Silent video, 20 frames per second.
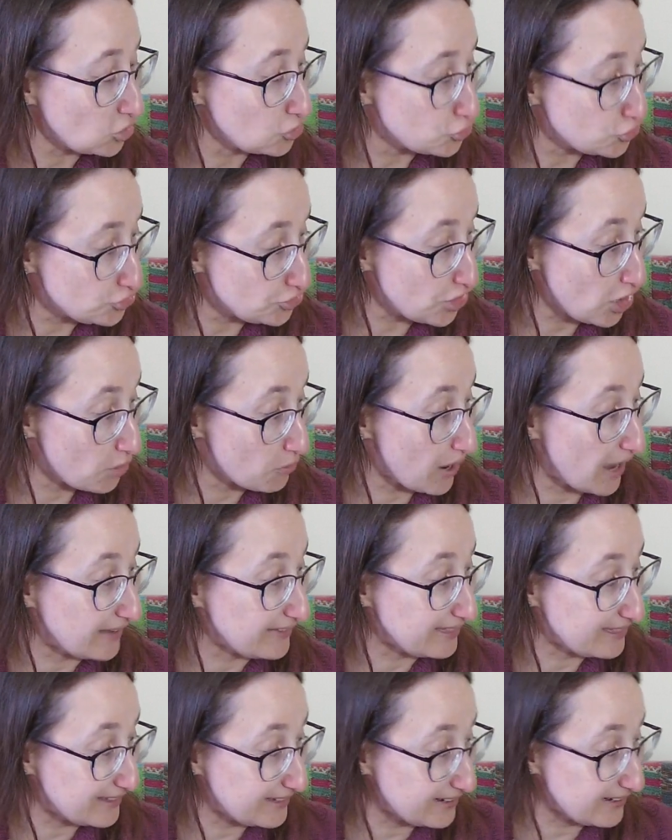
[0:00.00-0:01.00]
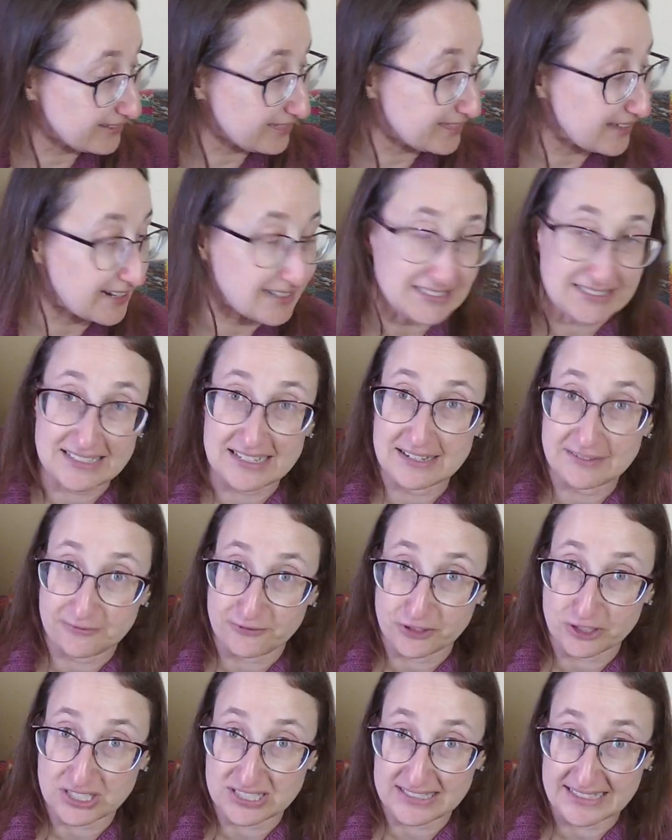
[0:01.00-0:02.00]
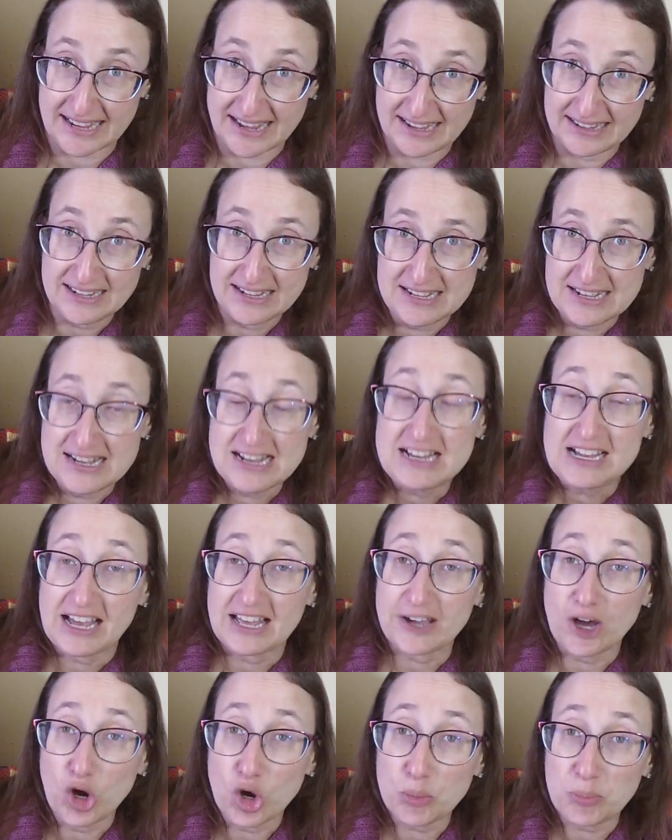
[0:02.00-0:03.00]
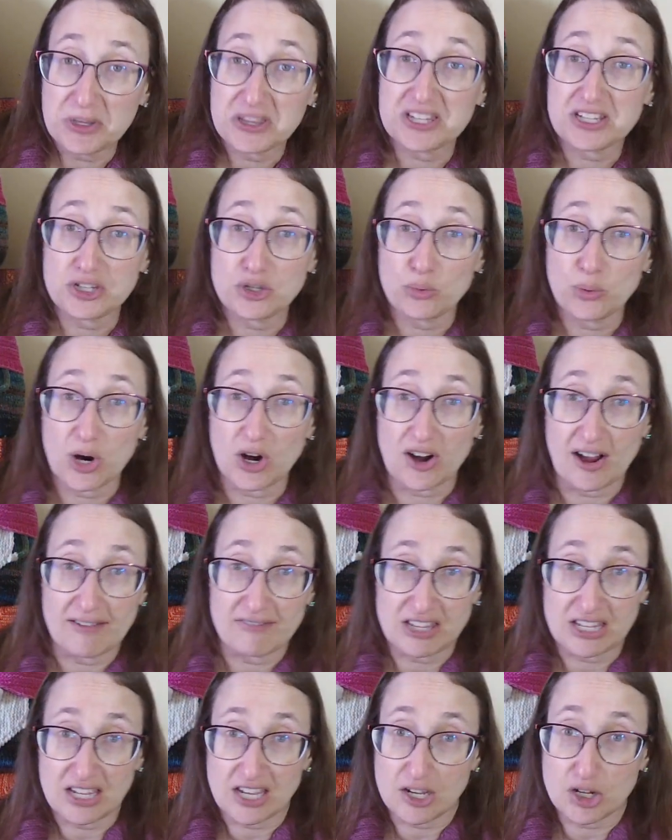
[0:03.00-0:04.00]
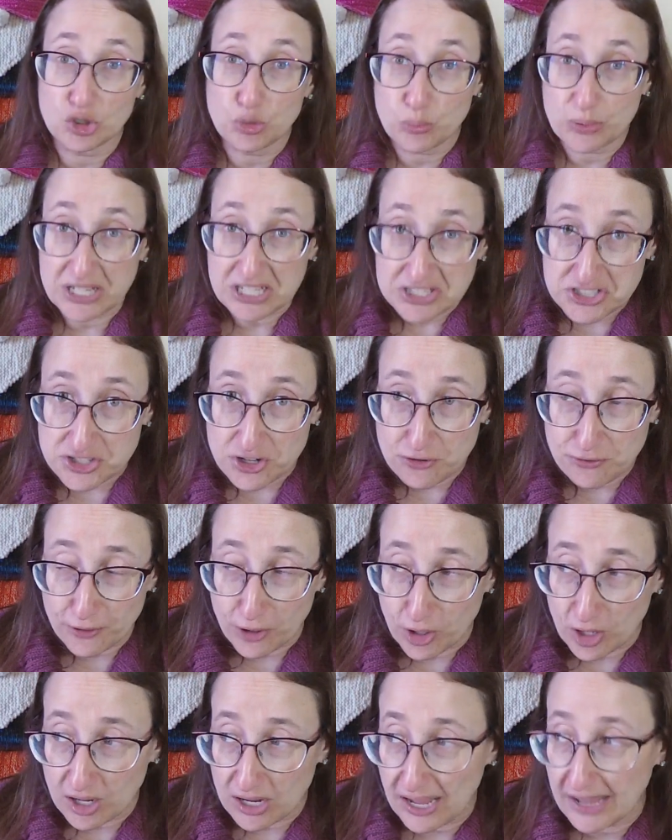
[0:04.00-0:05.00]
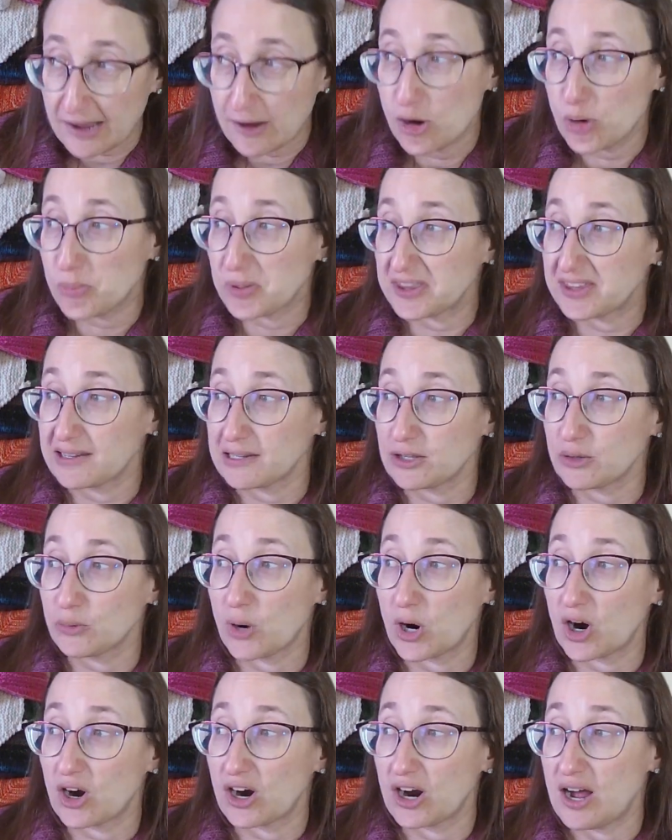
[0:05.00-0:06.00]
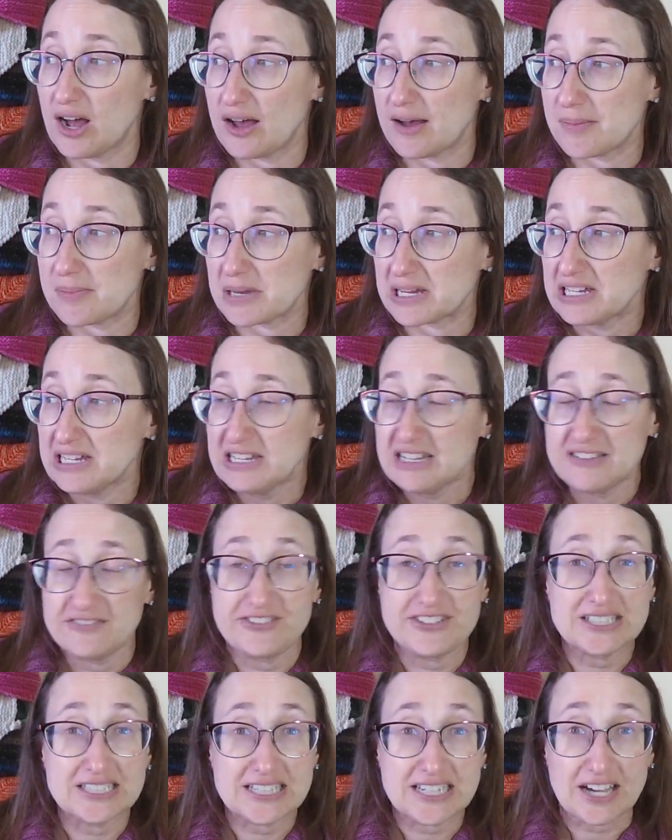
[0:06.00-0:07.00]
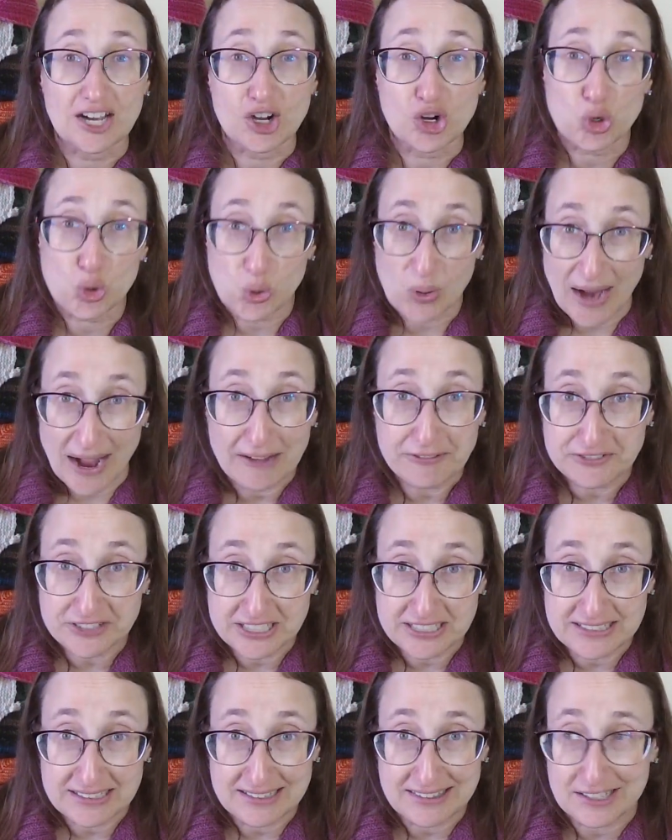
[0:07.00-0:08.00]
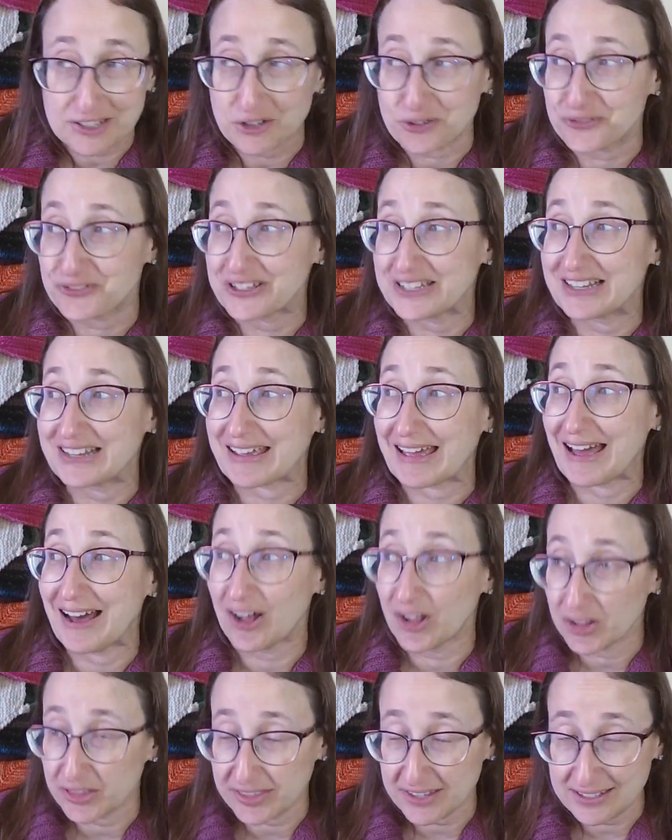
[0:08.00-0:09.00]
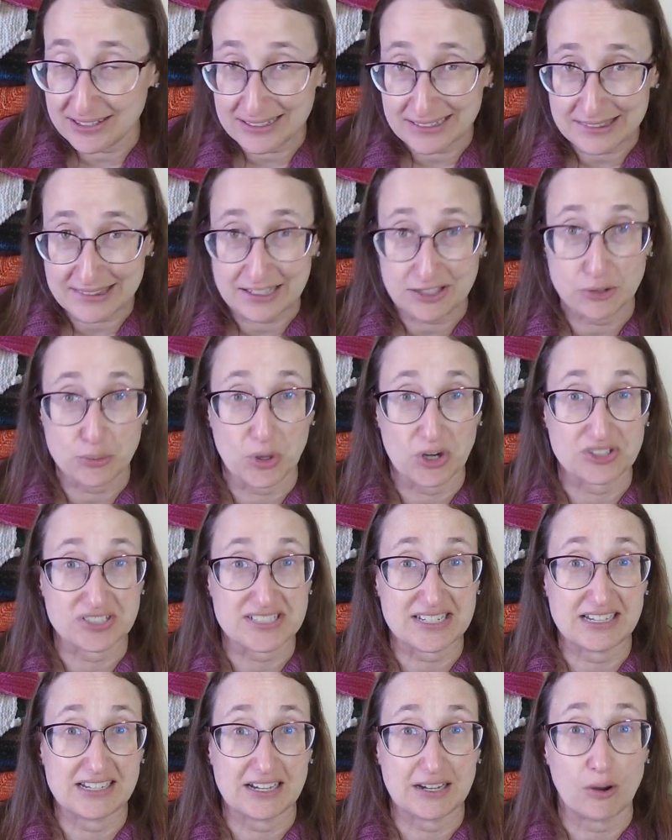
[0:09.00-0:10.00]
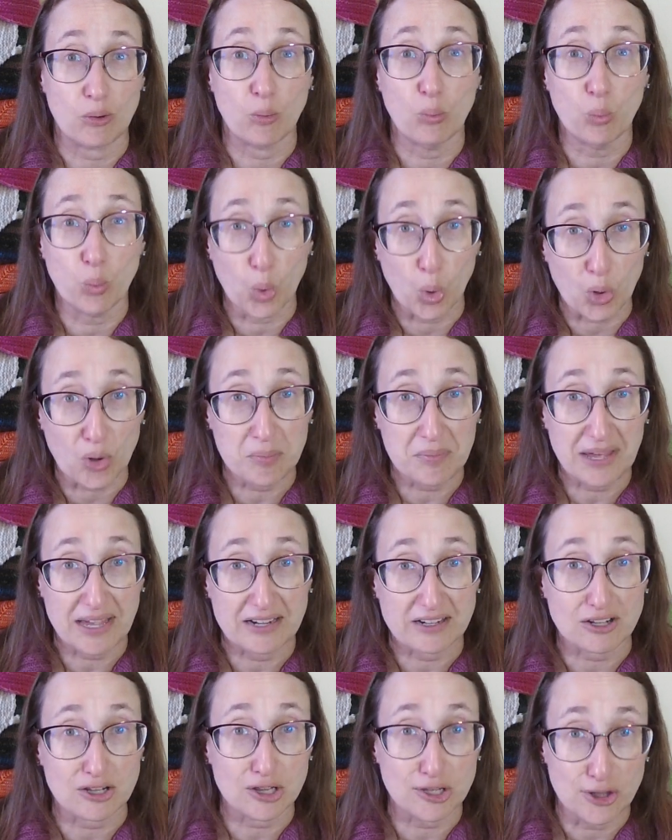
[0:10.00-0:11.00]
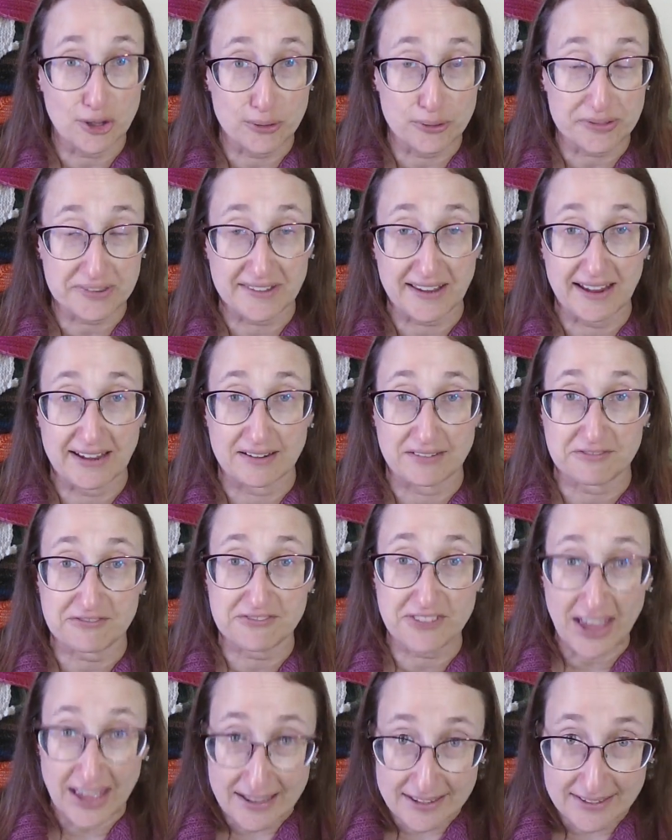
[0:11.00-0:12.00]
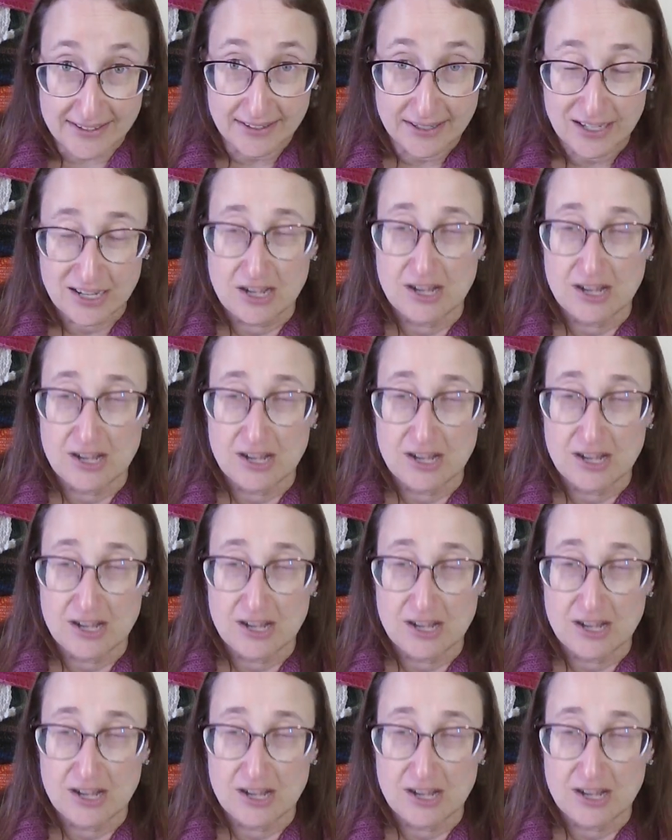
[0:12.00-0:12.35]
So I think that is it for today. I hope that you are having a good week so far. I hope that you are feeling crafty, that you're feeling healthy, that you are staying warm and clothed and fed.